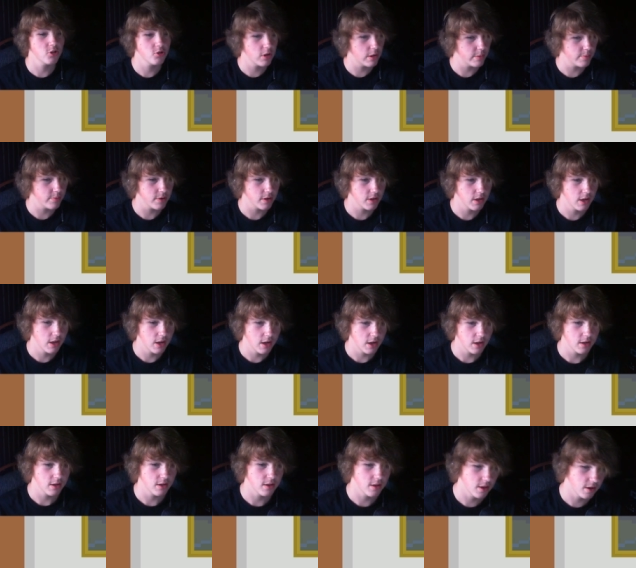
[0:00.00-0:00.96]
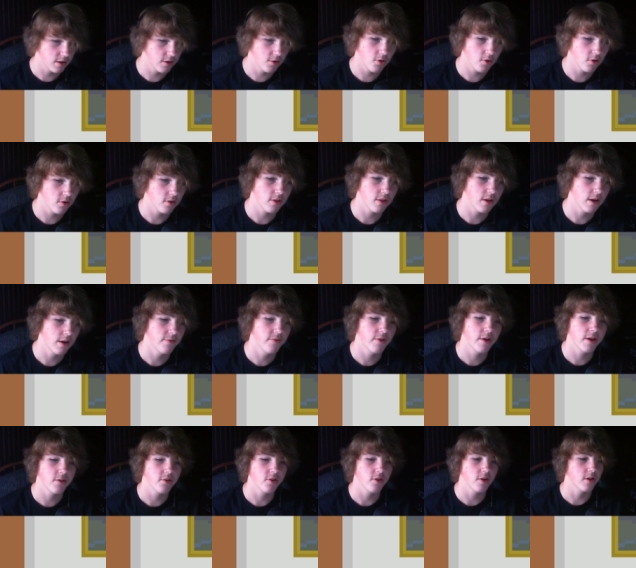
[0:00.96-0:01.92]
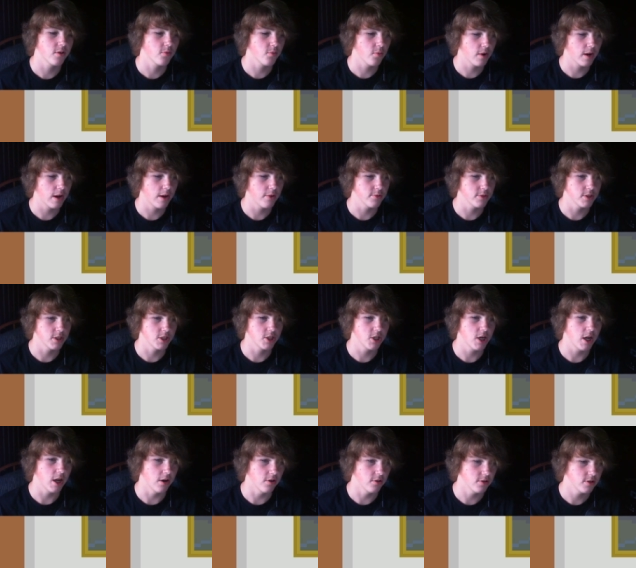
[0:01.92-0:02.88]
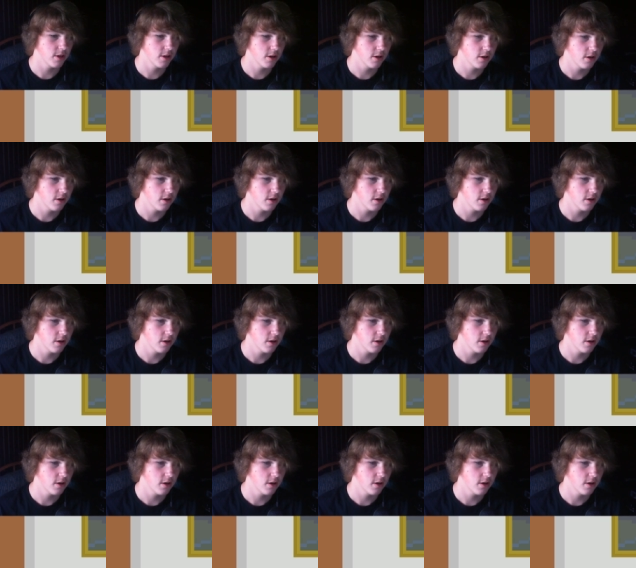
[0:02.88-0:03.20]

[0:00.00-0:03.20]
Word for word: a trip the north of England when I was a child.